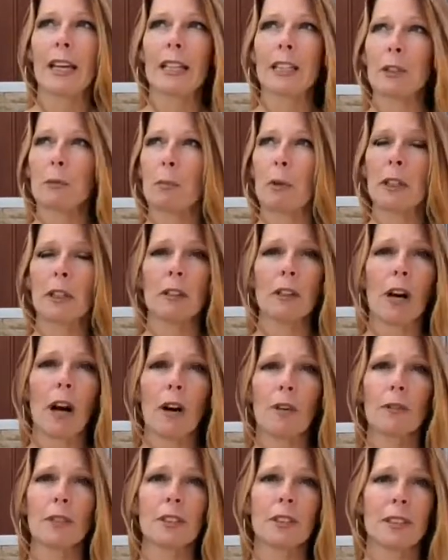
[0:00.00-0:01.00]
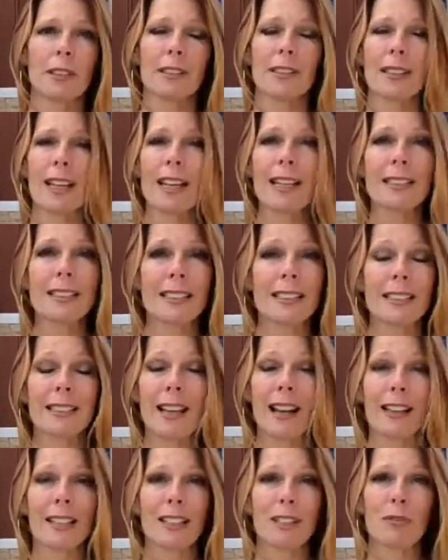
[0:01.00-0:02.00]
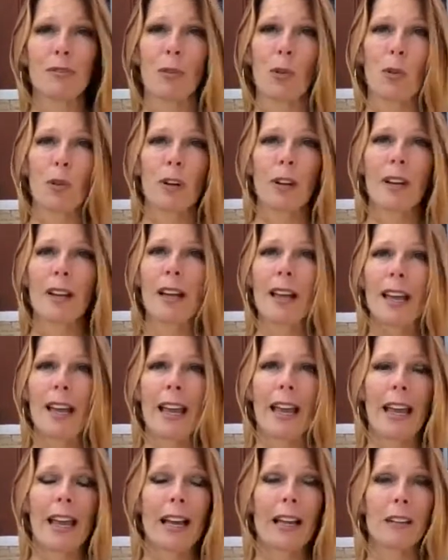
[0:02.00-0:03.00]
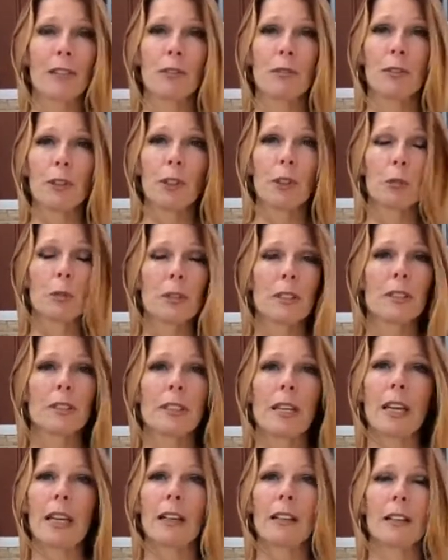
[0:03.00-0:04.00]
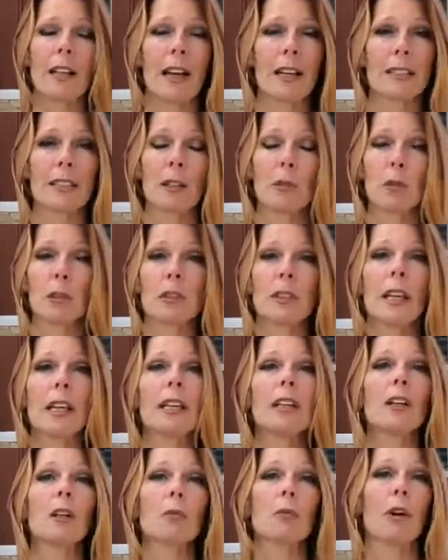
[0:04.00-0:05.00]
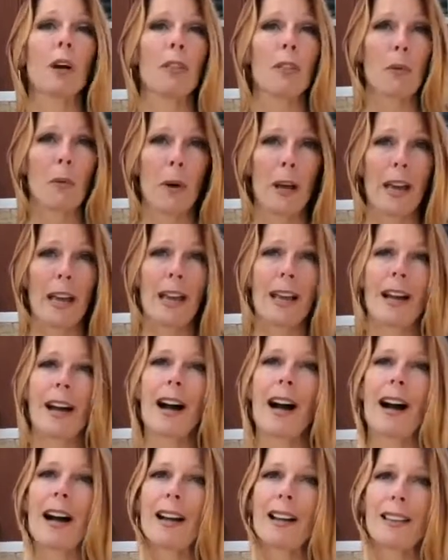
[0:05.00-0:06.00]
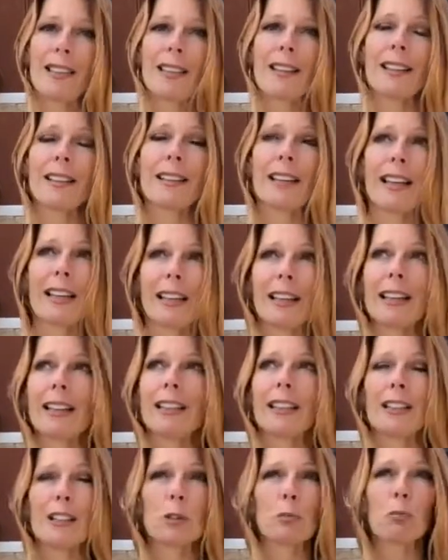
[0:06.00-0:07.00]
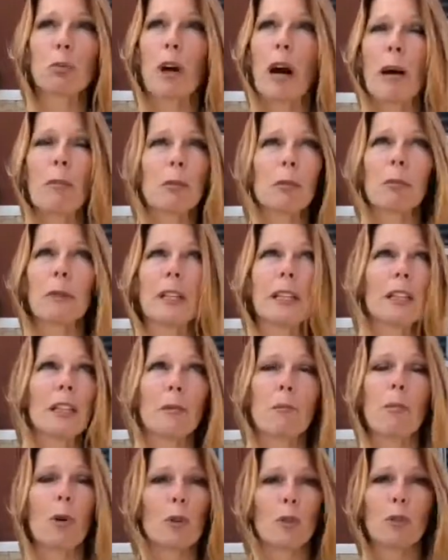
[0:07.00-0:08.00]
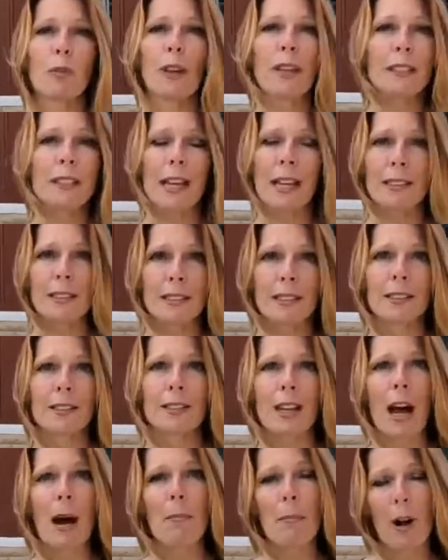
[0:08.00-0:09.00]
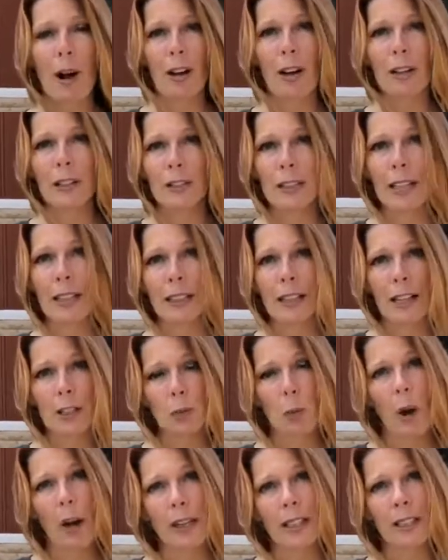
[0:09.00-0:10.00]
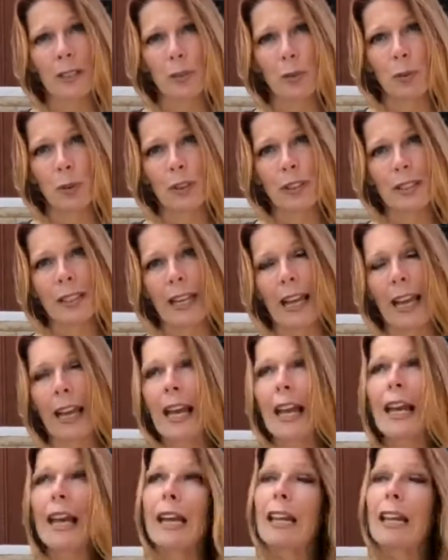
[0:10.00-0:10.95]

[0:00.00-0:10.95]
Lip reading: It's been loved since 1894 and filled with stained glass that will take your breath away. I think that it is probably the most fantastic stop on our stained glass walking tour today.